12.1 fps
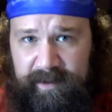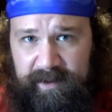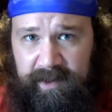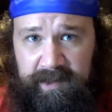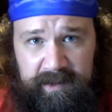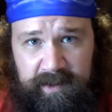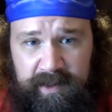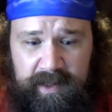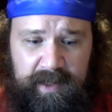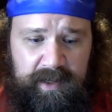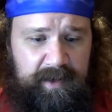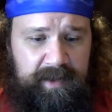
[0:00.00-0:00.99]
thing.
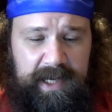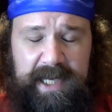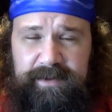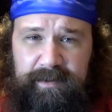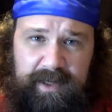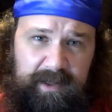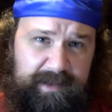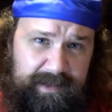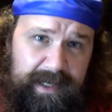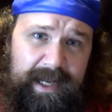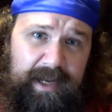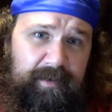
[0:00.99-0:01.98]
That's what
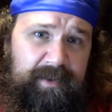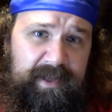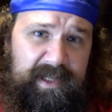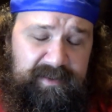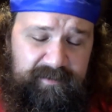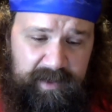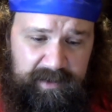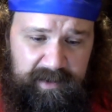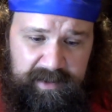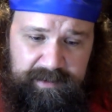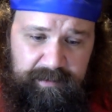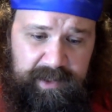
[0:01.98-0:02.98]
it's like with these
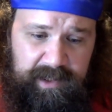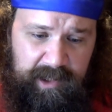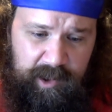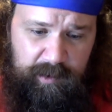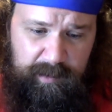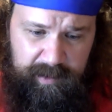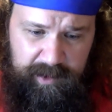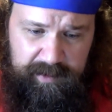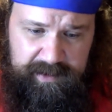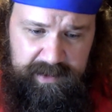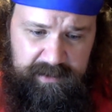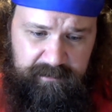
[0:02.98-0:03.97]
figures. When you go up
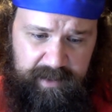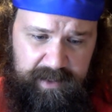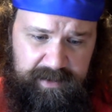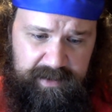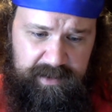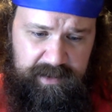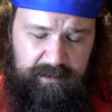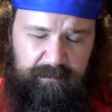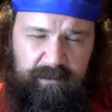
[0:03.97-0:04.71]
close to these faces, you